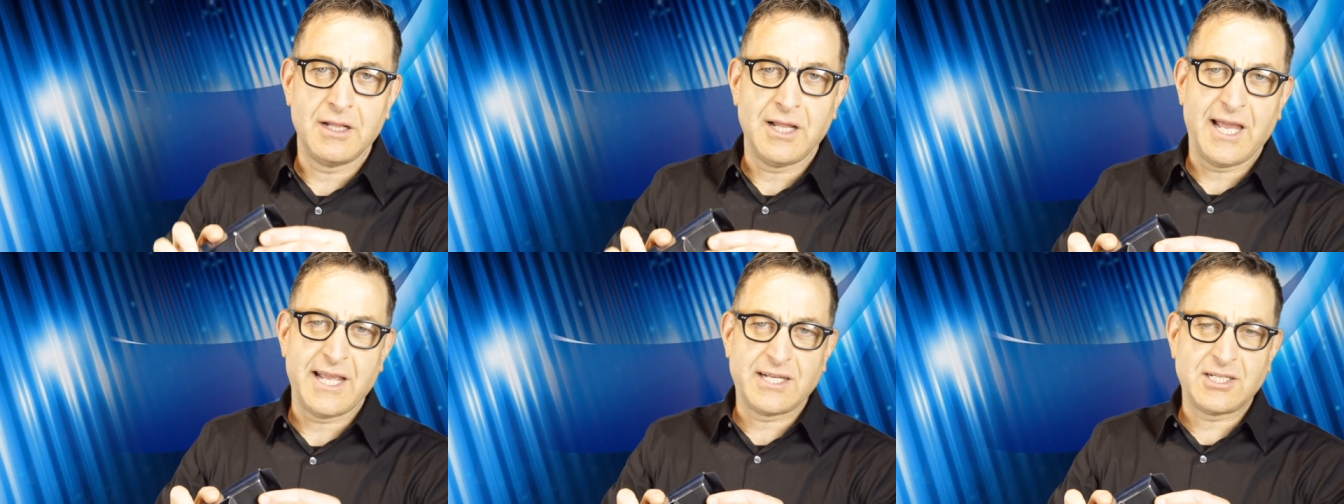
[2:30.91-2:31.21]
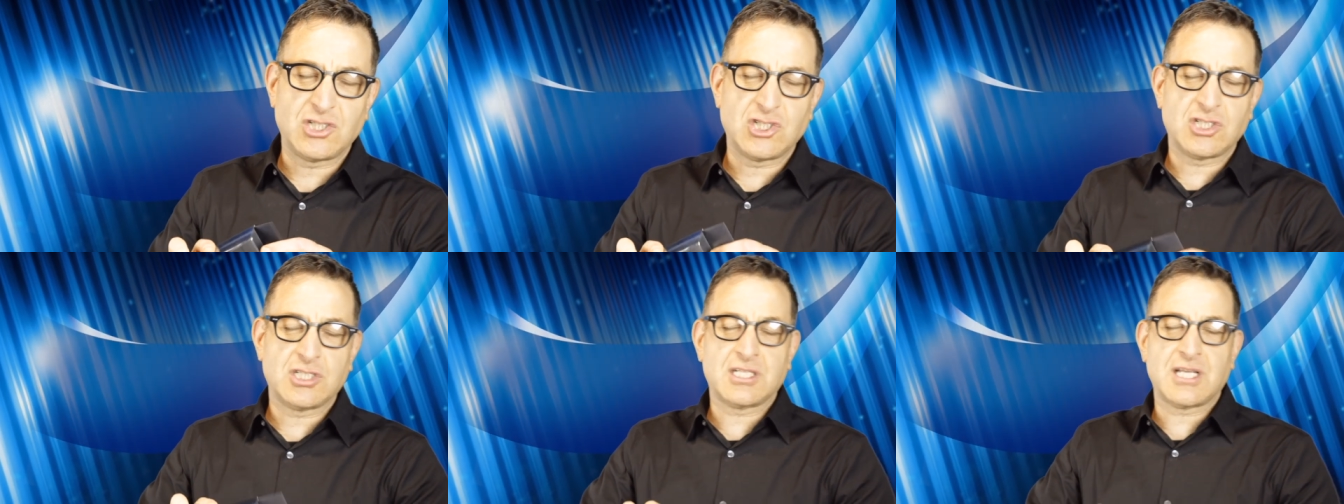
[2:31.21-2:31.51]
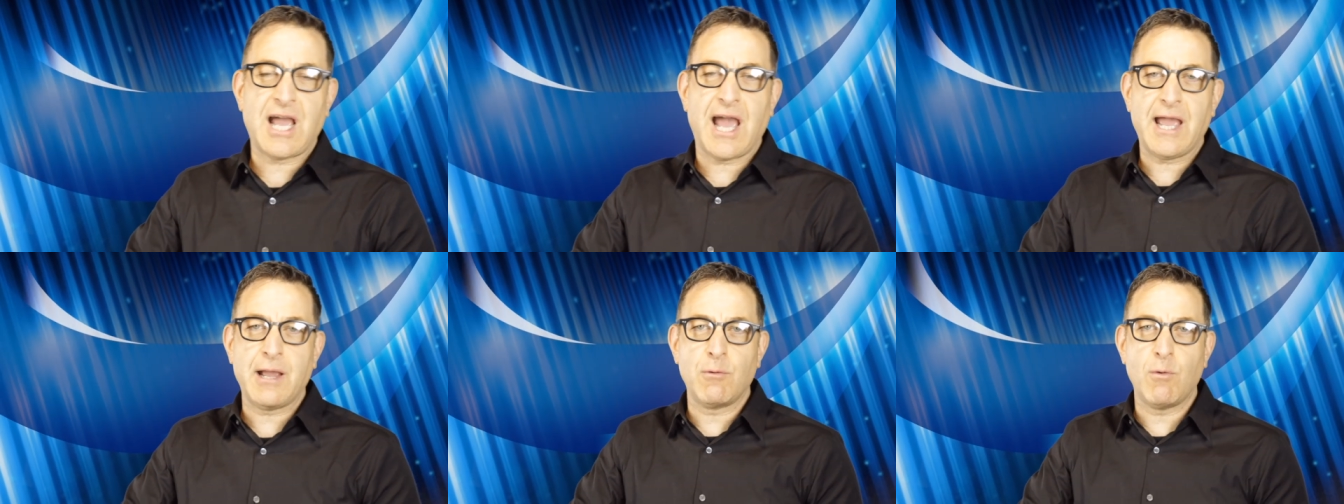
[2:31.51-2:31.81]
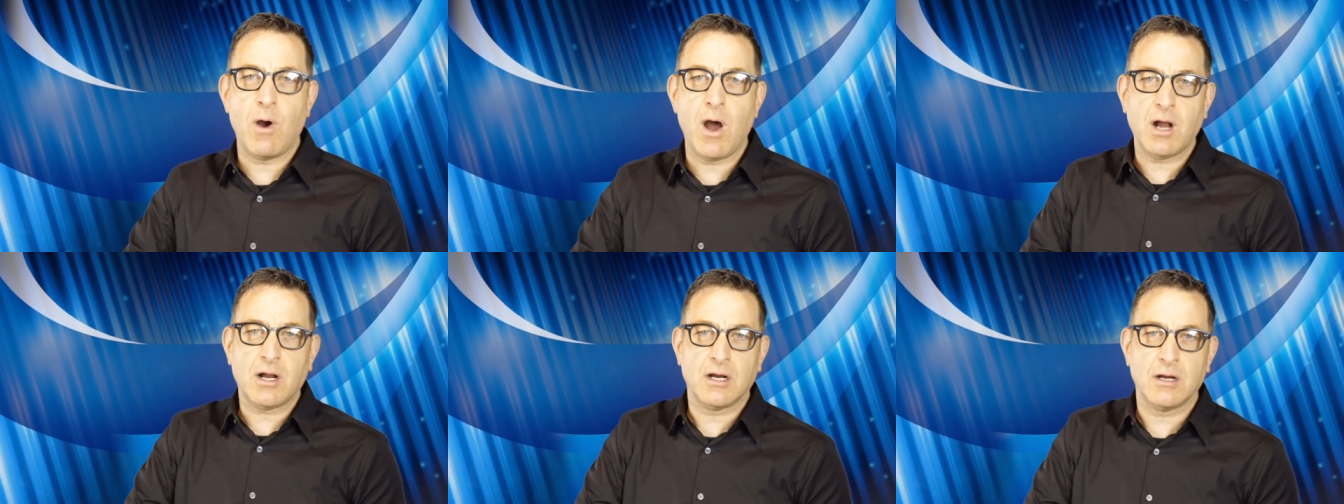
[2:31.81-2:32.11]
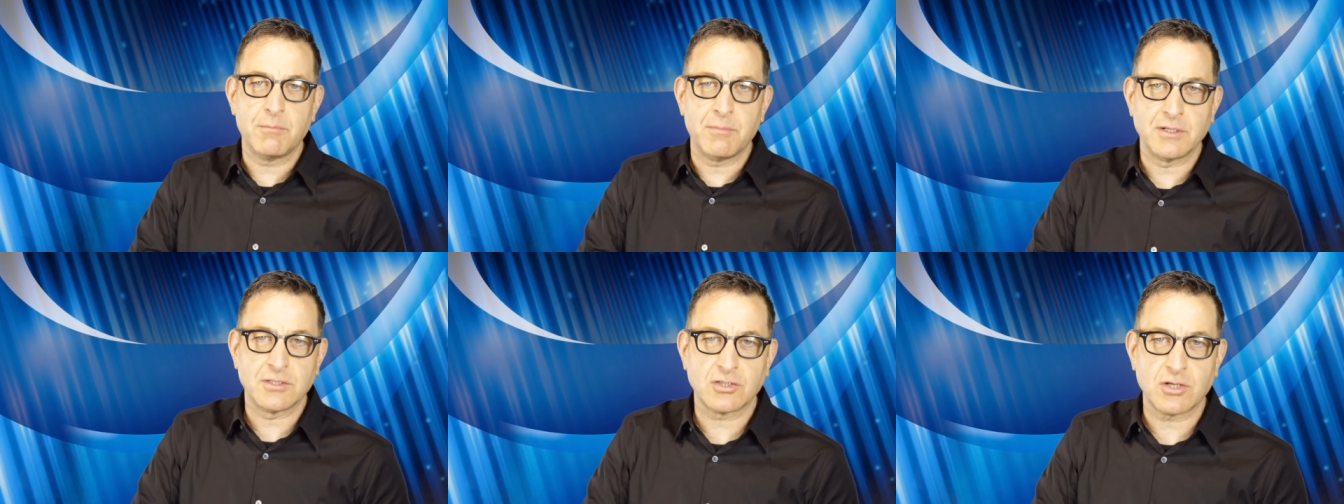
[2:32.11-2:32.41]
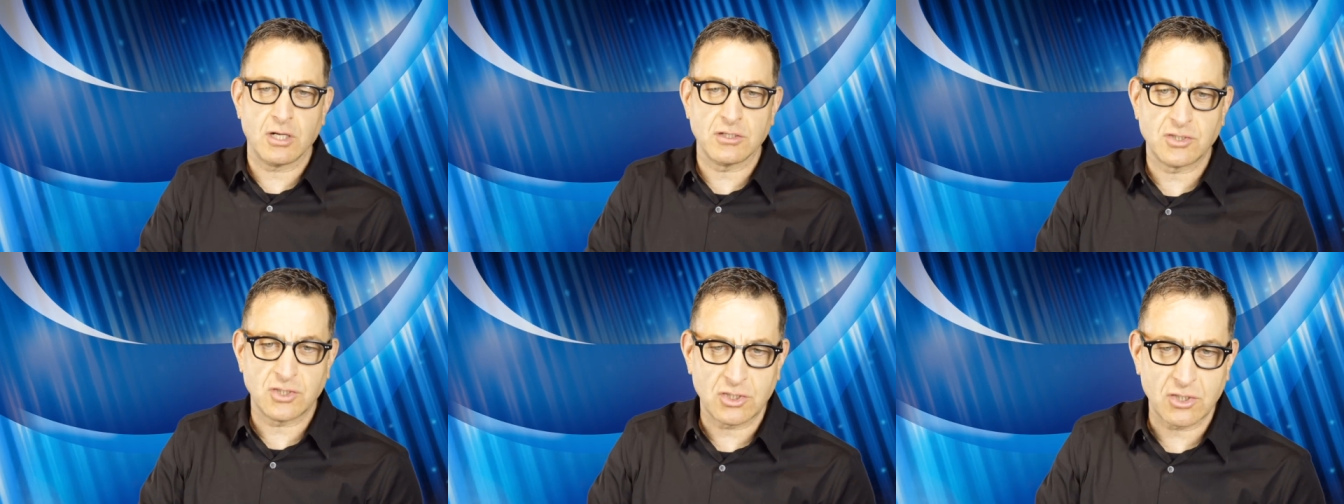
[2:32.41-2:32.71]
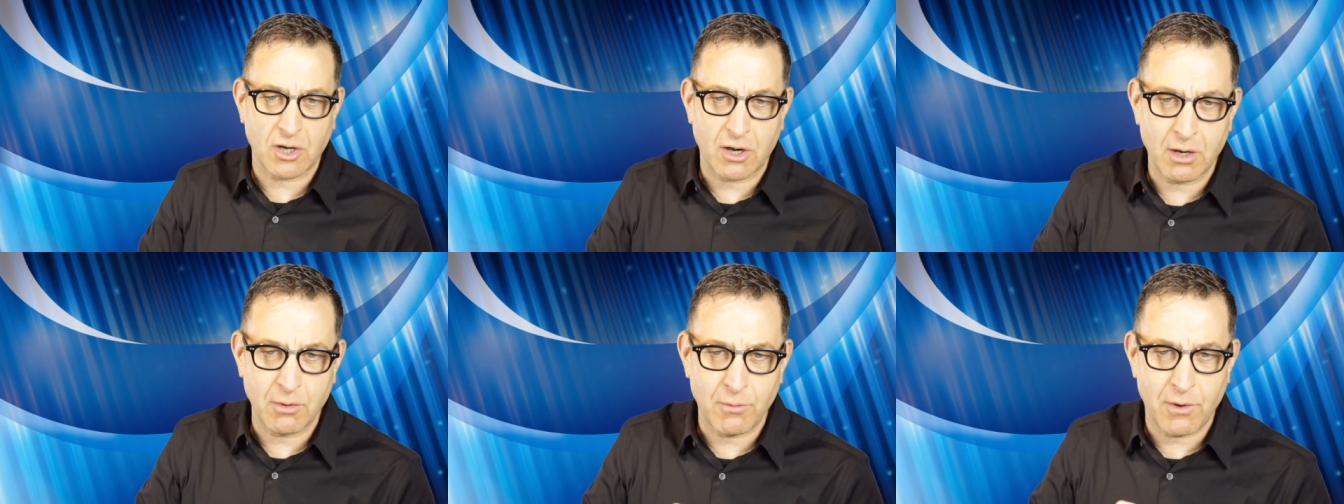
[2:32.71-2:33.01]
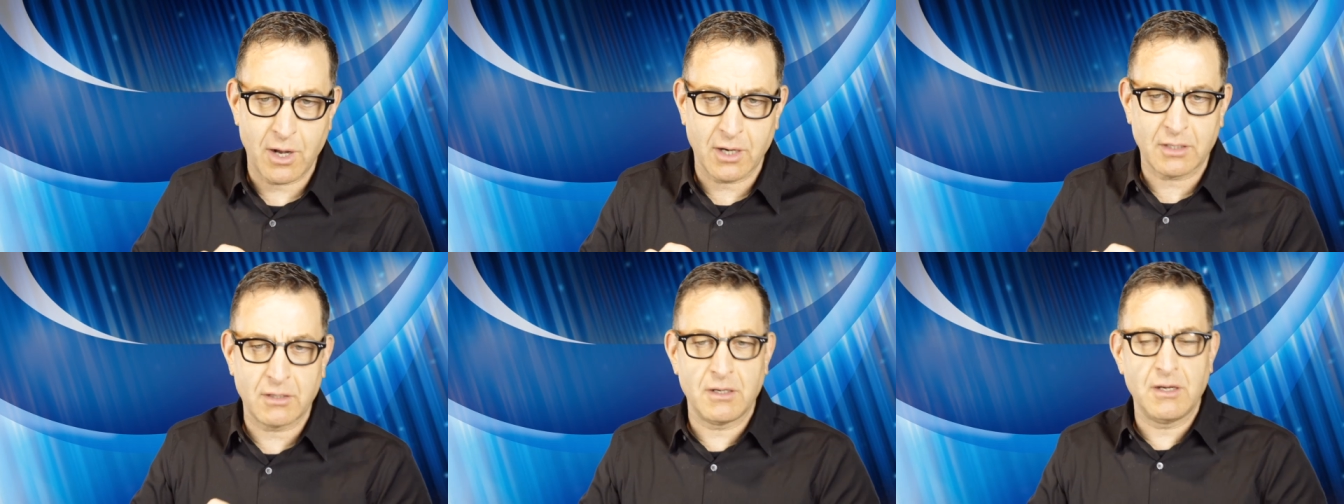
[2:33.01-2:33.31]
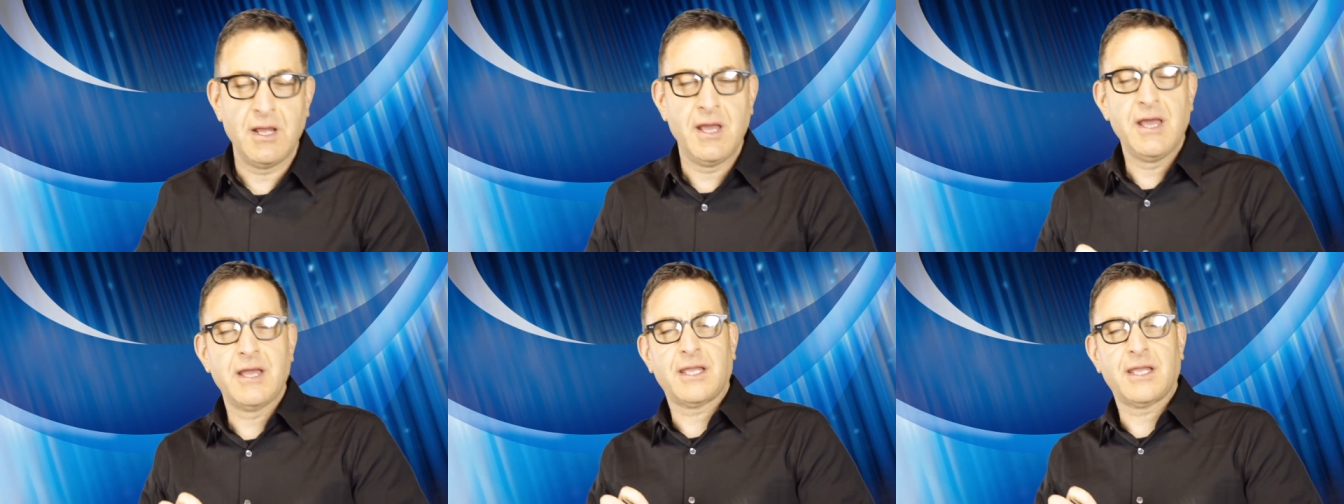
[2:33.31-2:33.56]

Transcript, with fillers: like Skywalker, but it's called Starwalker.